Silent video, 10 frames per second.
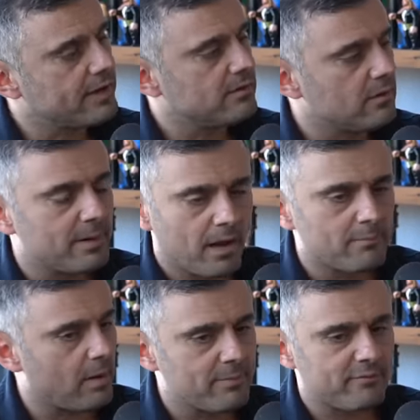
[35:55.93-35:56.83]
Tilman? i
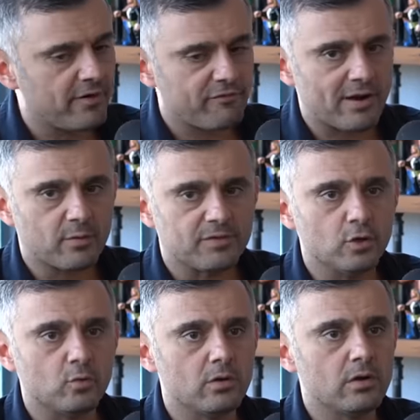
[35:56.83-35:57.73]
will be very frank with
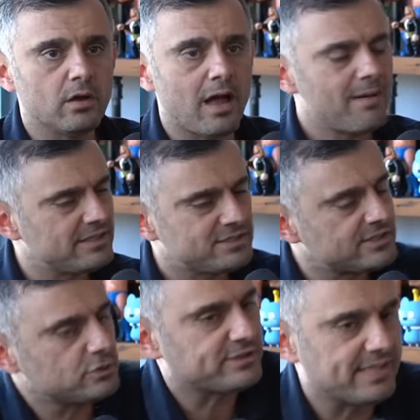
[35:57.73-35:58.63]
you. I, this is
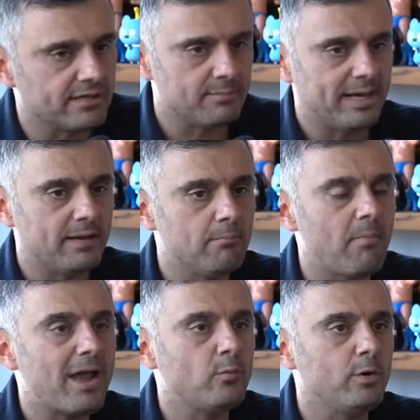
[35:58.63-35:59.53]
interesting to me.
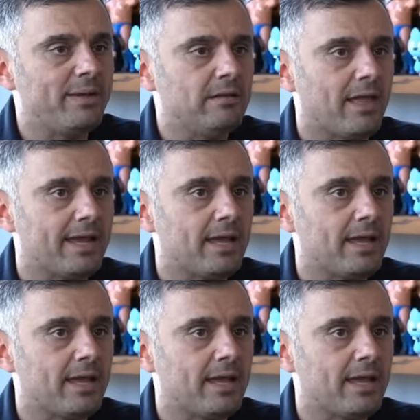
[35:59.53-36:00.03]
Mine would be like,